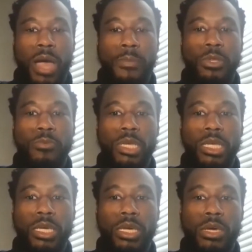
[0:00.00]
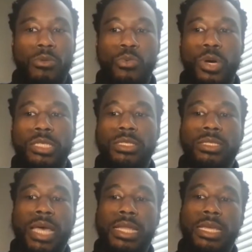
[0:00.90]
in popular media was
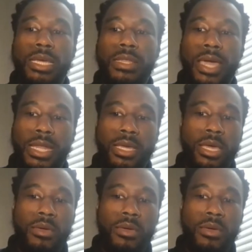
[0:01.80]
this idea that